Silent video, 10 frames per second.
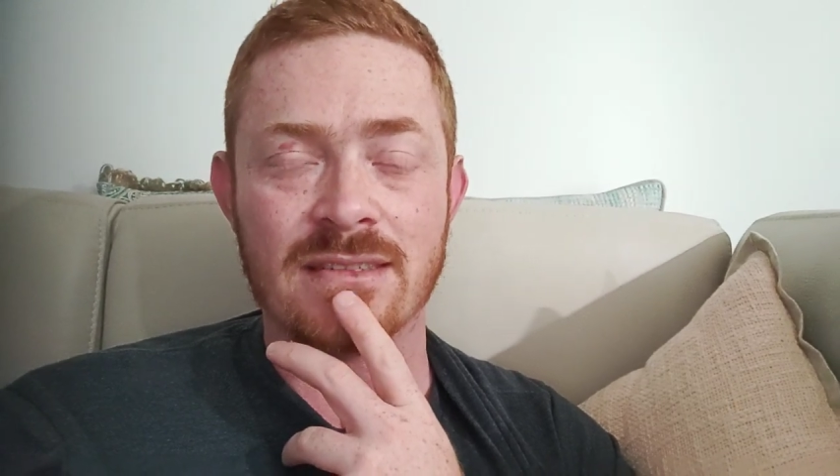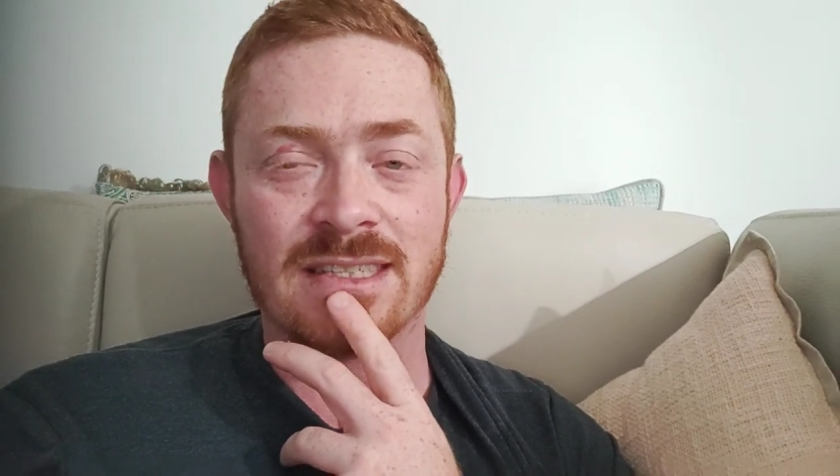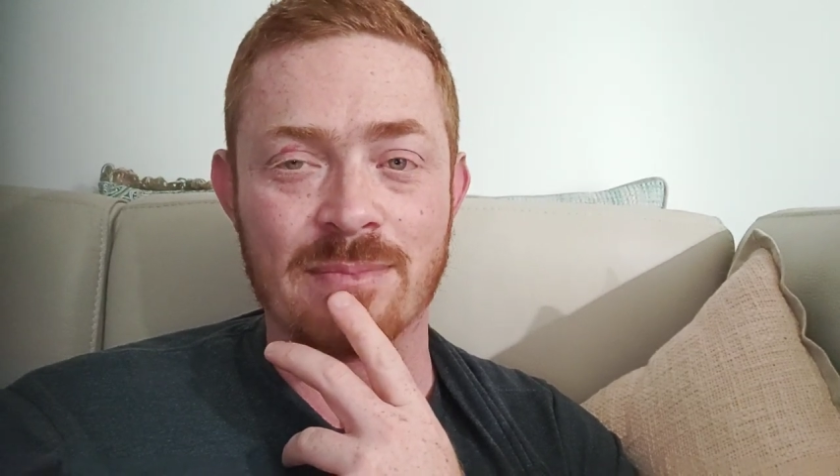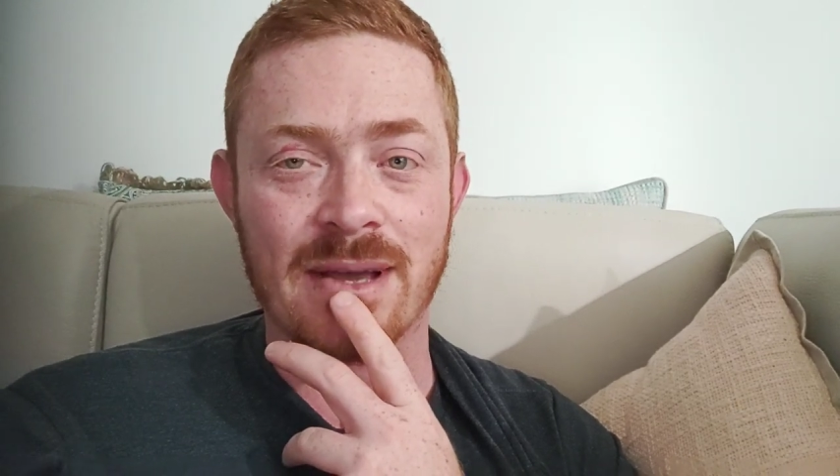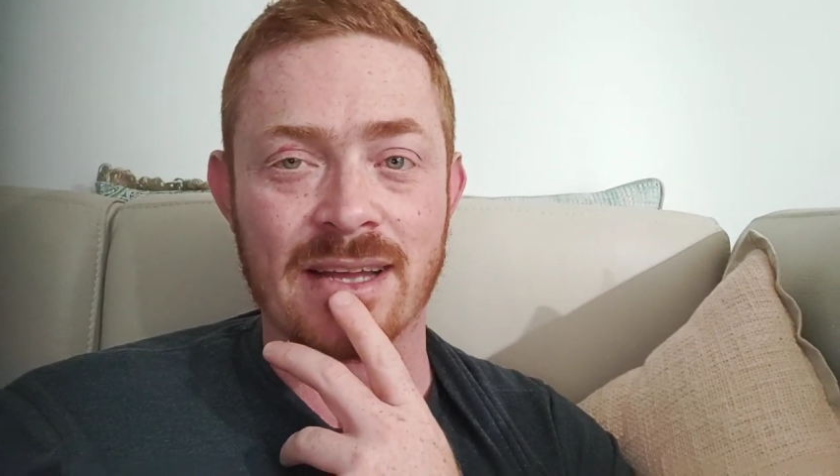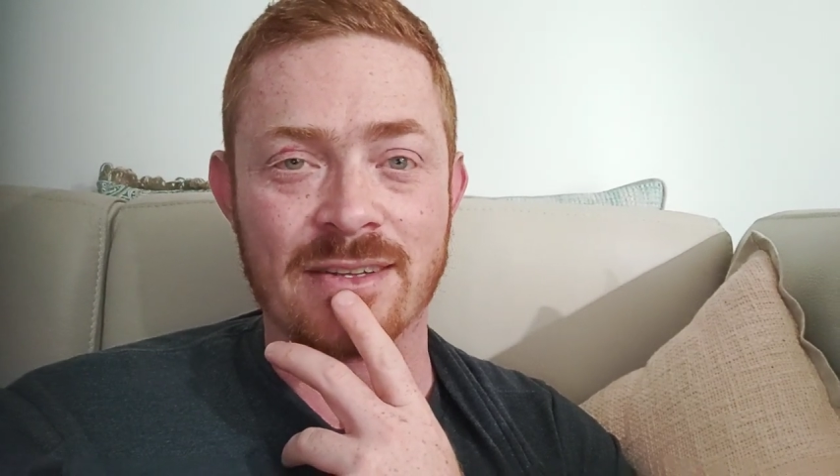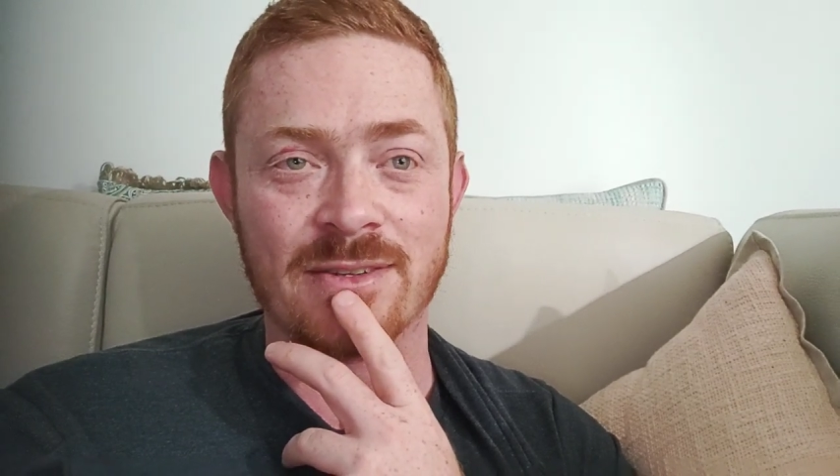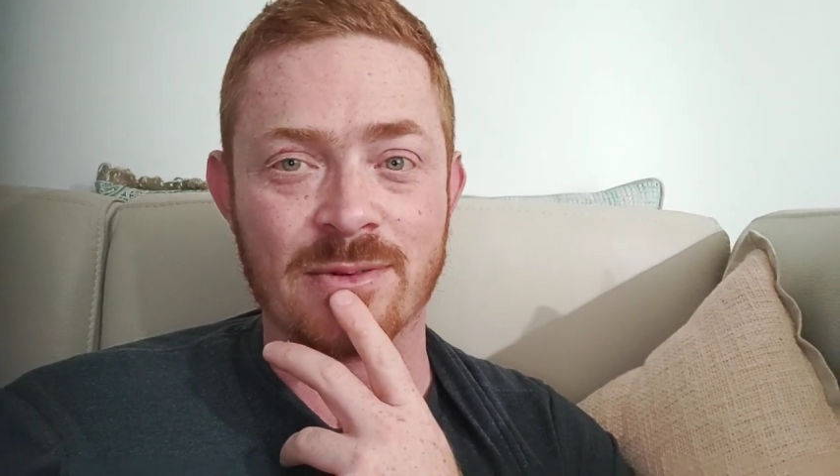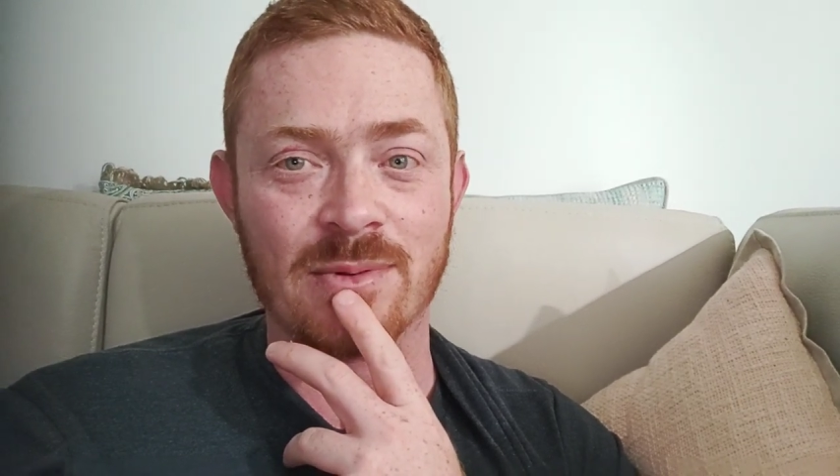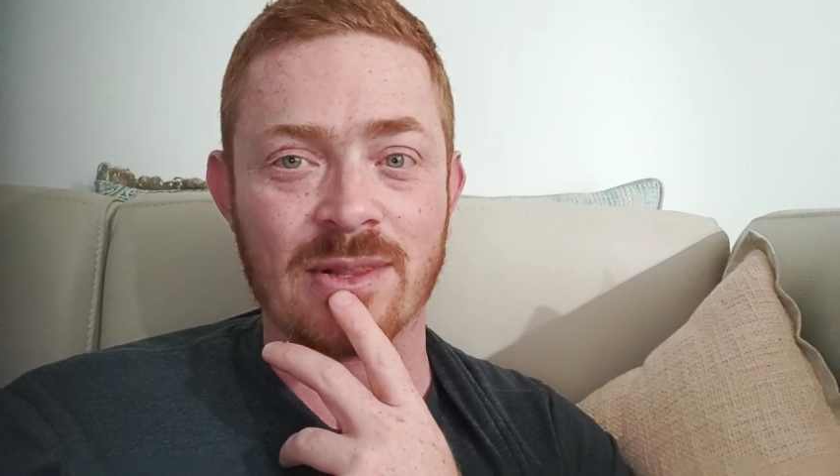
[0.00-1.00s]
He's a bad
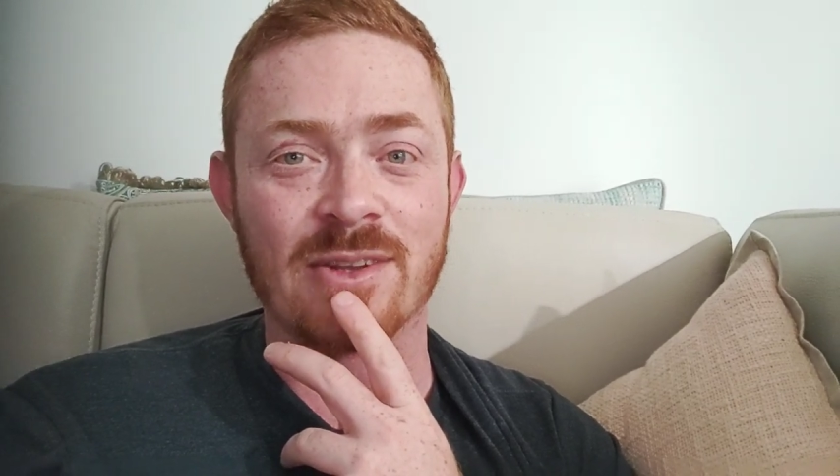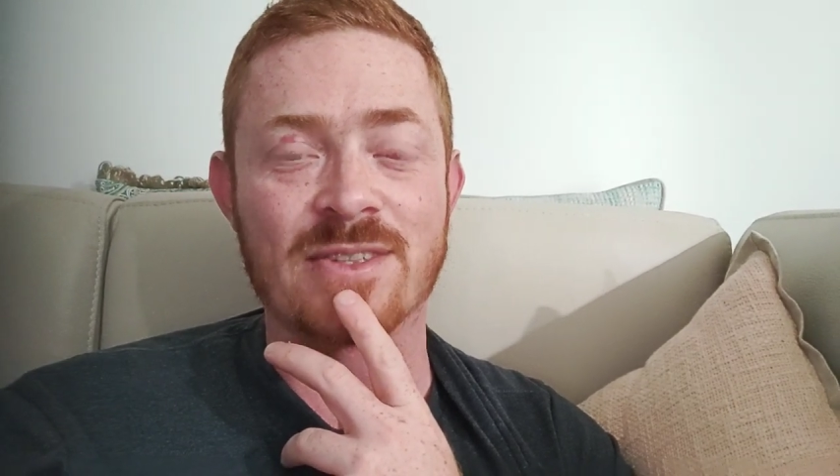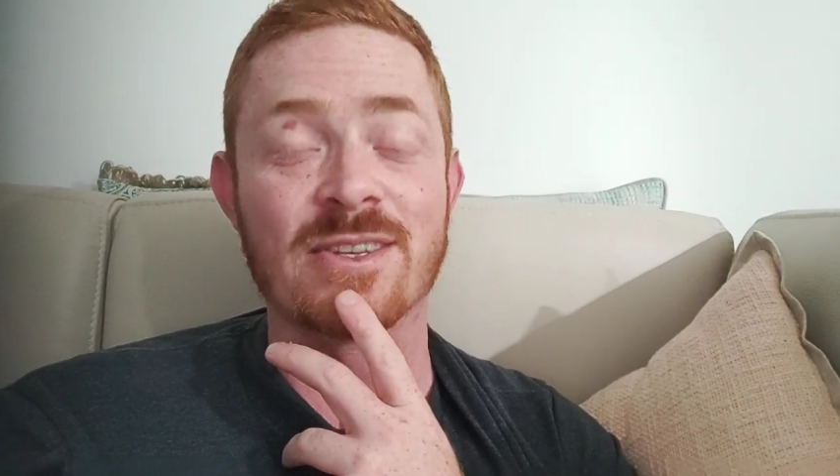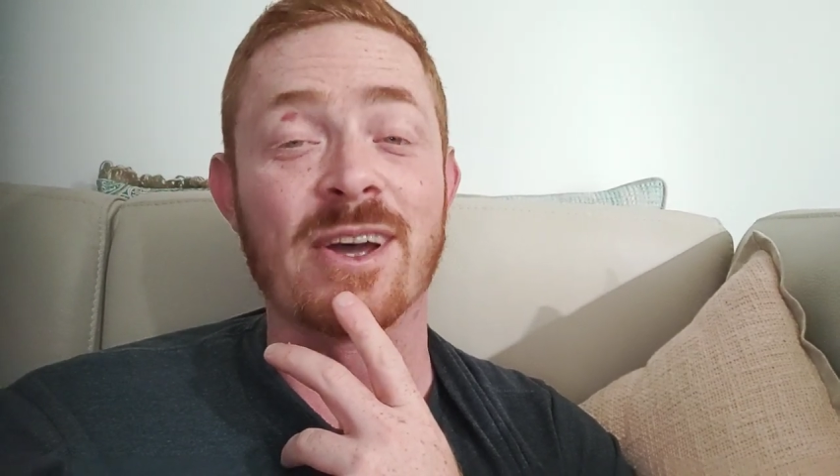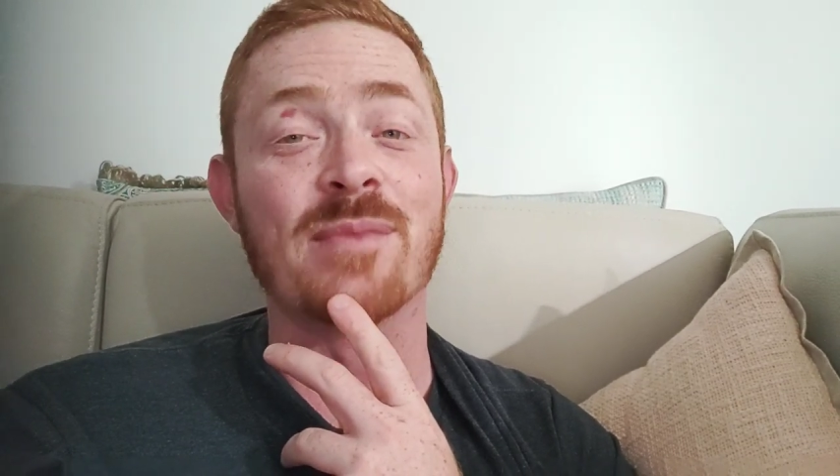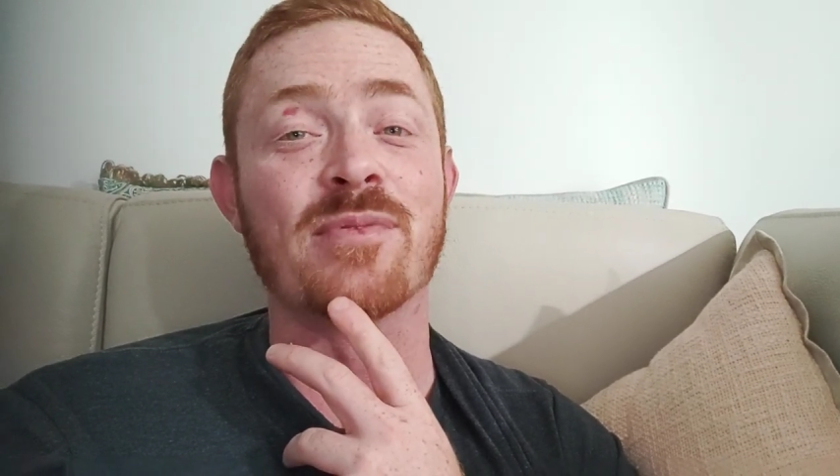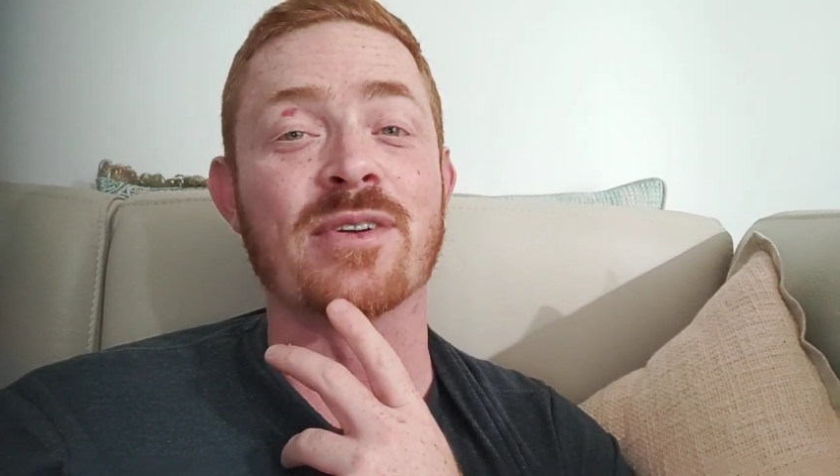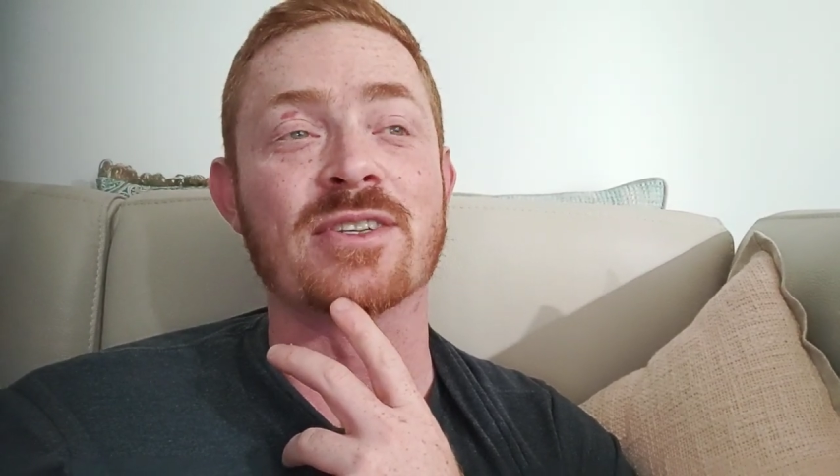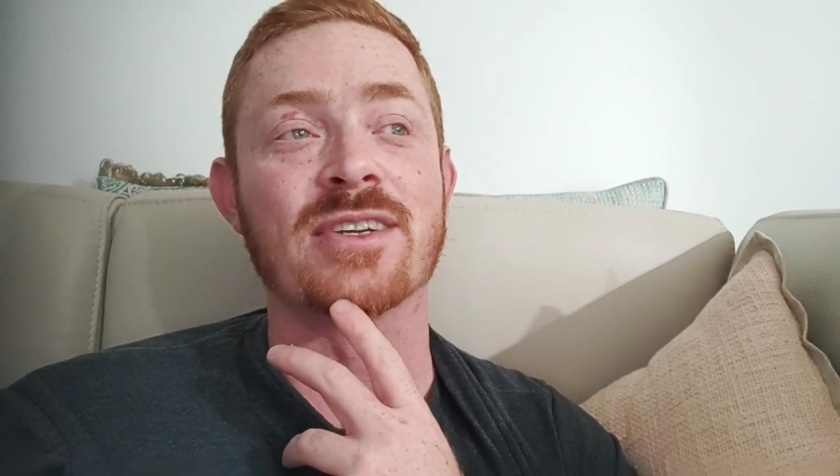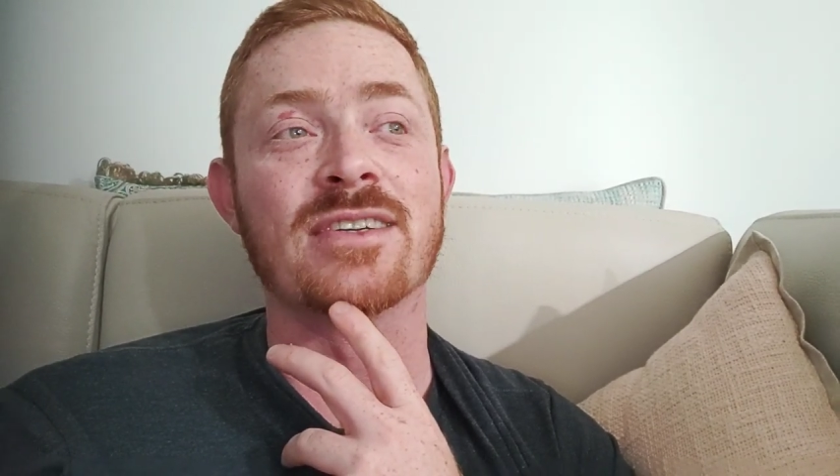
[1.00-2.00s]
dude with a lot of side
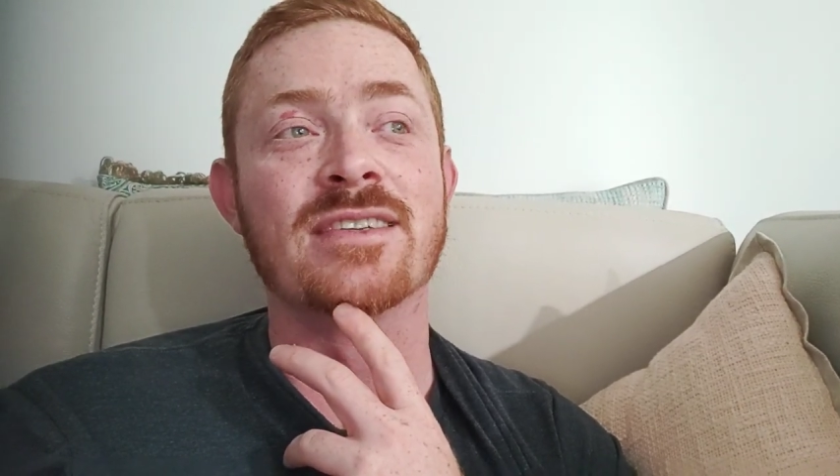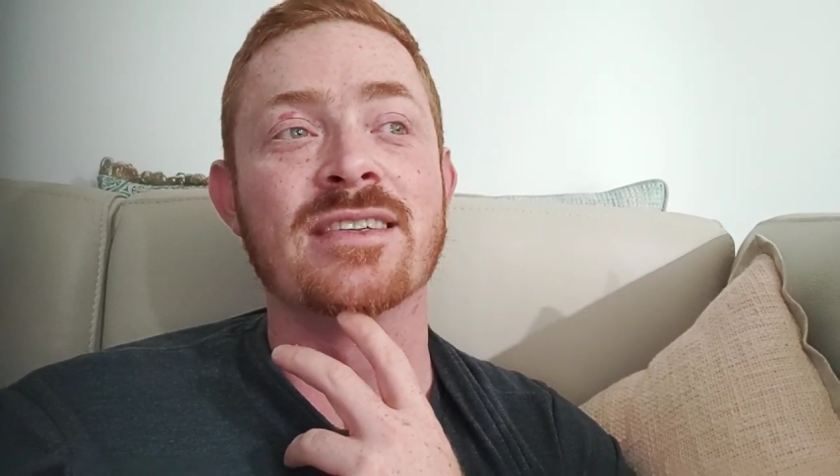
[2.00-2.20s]
pressure,